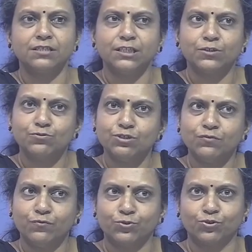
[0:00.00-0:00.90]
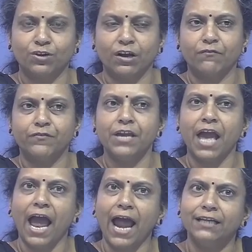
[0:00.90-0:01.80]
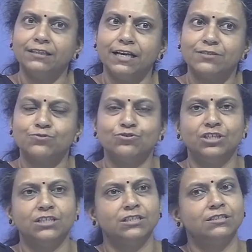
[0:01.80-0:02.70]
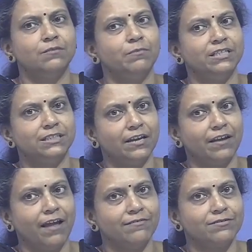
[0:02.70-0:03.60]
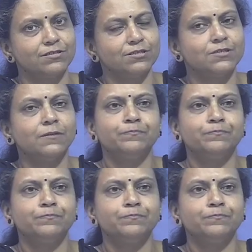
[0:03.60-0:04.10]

including photography and associated image analysis